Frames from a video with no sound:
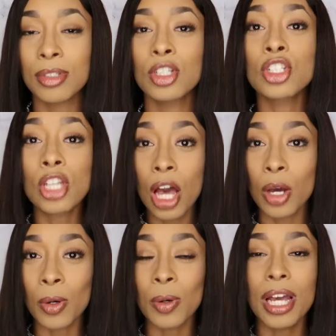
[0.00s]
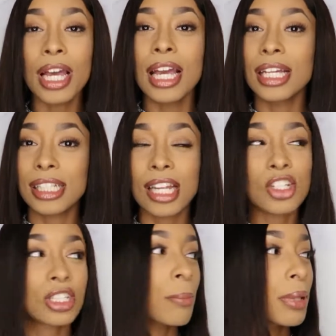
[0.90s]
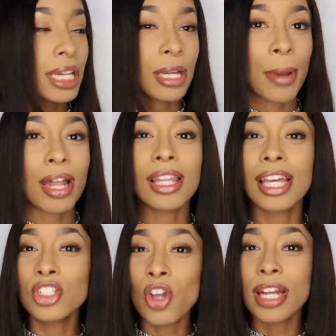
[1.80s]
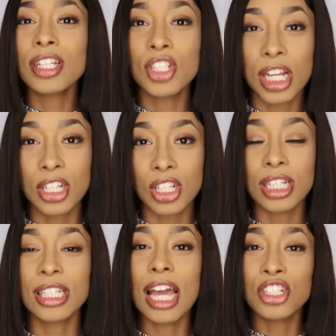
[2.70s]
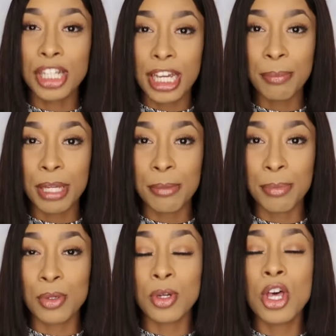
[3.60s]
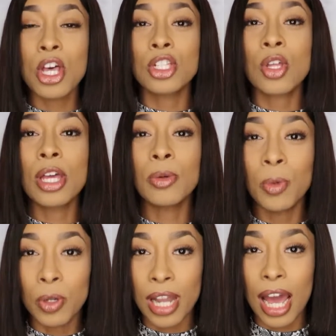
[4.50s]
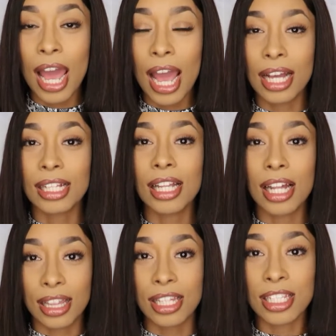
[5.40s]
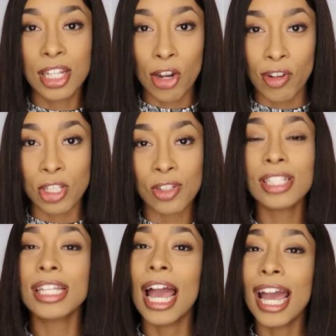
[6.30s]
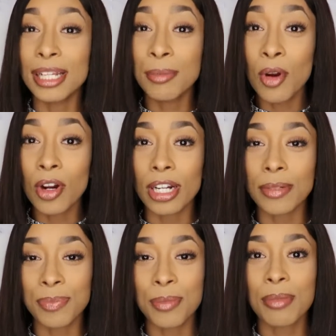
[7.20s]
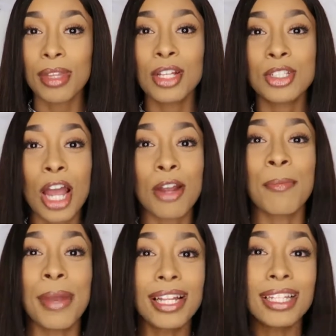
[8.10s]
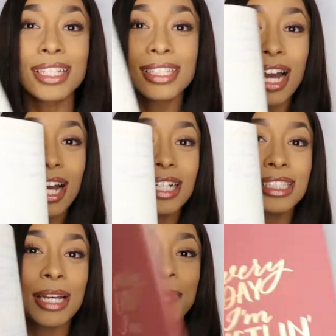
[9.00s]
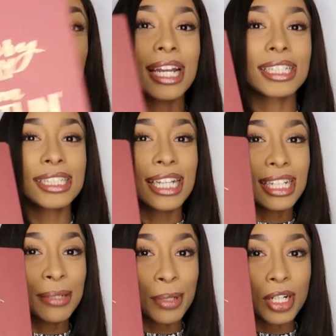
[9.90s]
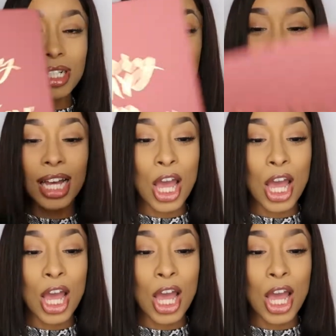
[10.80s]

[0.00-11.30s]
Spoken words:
So instead of just complaining about it, let's try to change it. Let's educate people so they will not act like this in our restaurants anymore. So I made a list, guys, in my handy dandy book.